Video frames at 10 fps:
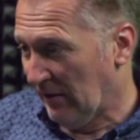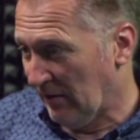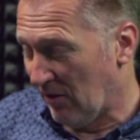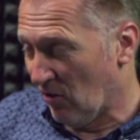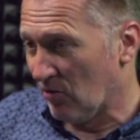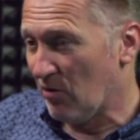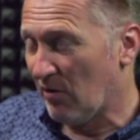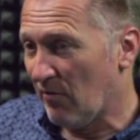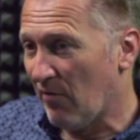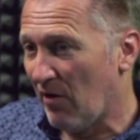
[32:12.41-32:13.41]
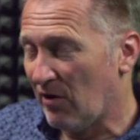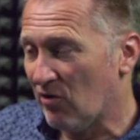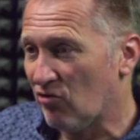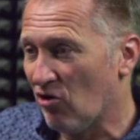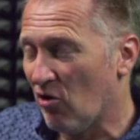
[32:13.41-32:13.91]
they're not doing a very
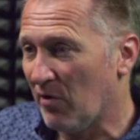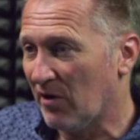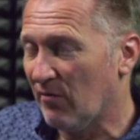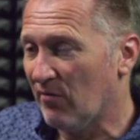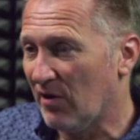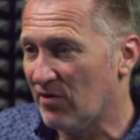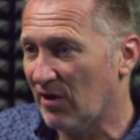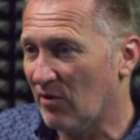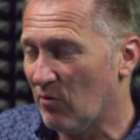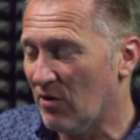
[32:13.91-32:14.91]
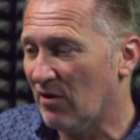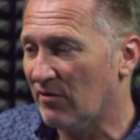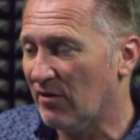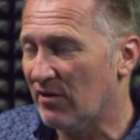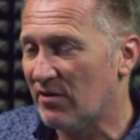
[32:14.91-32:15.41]
good job at convincing the
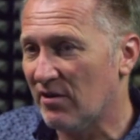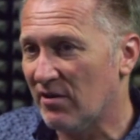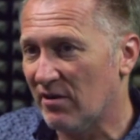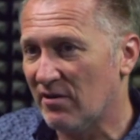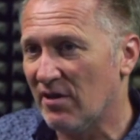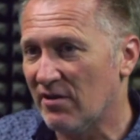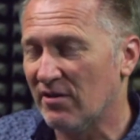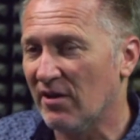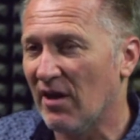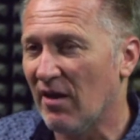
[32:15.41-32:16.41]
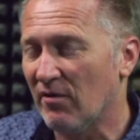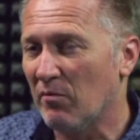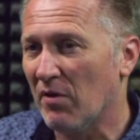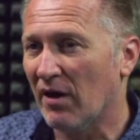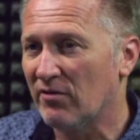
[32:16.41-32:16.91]
world that this is, this isn't going to have an
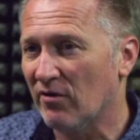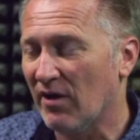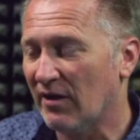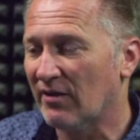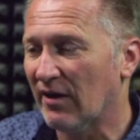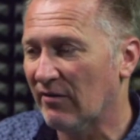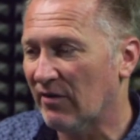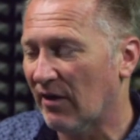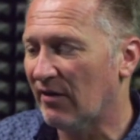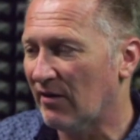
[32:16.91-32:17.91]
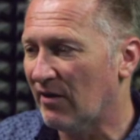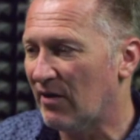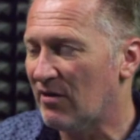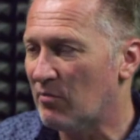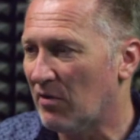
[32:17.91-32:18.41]
impact on headcount. I think they
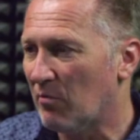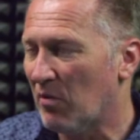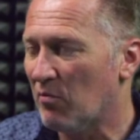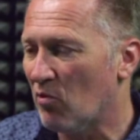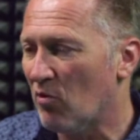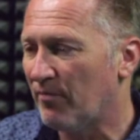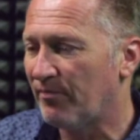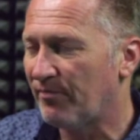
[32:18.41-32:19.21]
need to be a bit more